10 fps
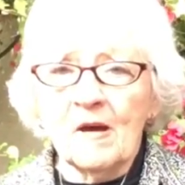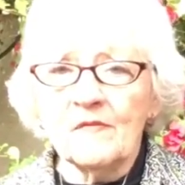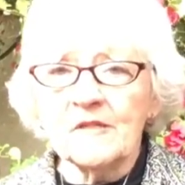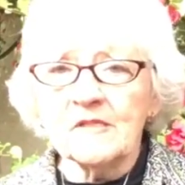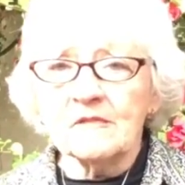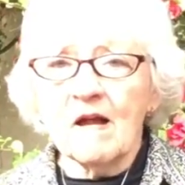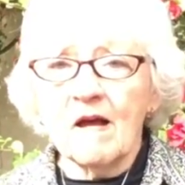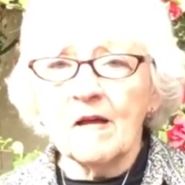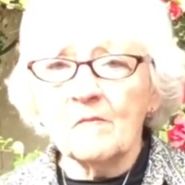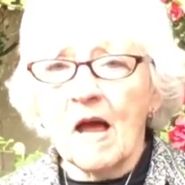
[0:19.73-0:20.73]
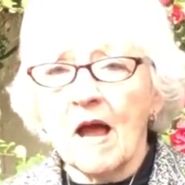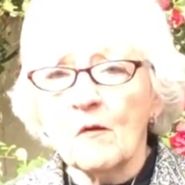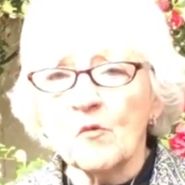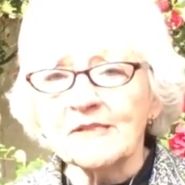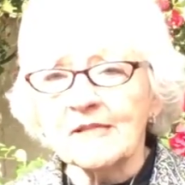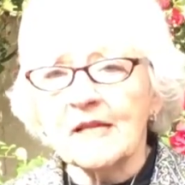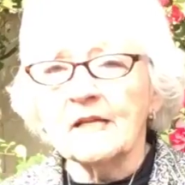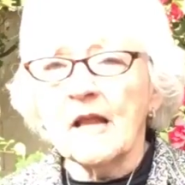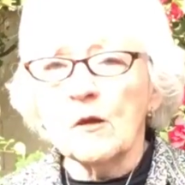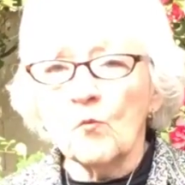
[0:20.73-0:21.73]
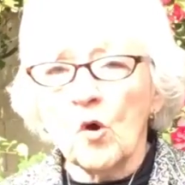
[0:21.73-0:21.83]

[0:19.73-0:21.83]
By this time, I was in a